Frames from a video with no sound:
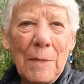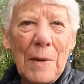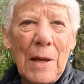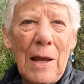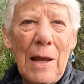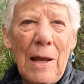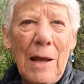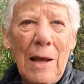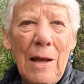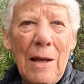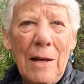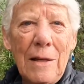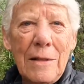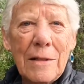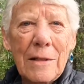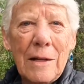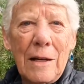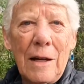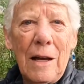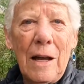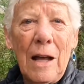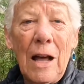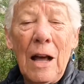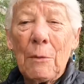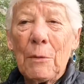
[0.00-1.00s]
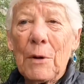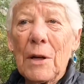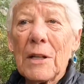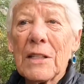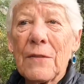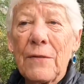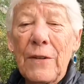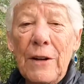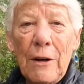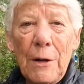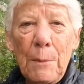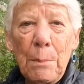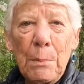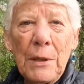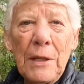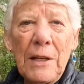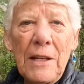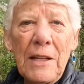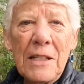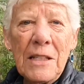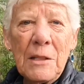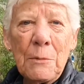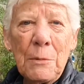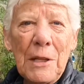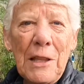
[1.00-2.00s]
And I was very
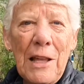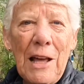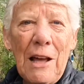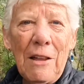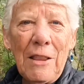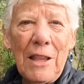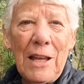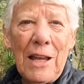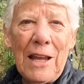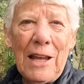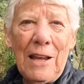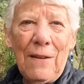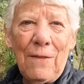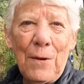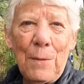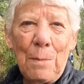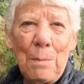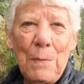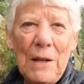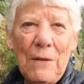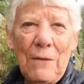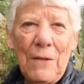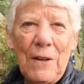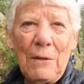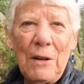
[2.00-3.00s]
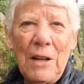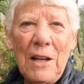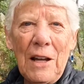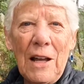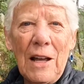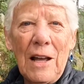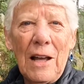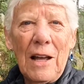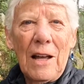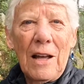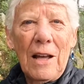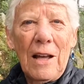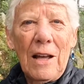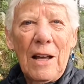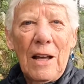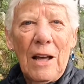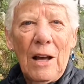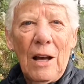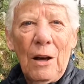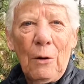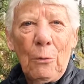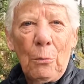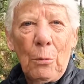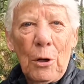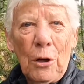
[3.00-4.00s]
pleased with how the Haven Bivy
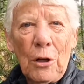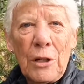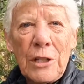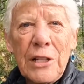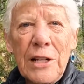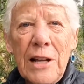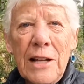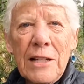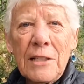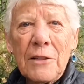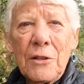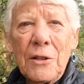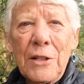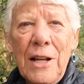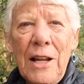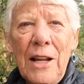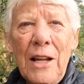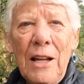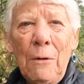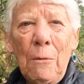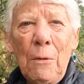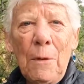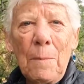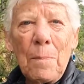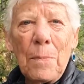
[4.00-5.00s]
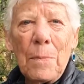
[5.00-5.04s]
worked yesterday.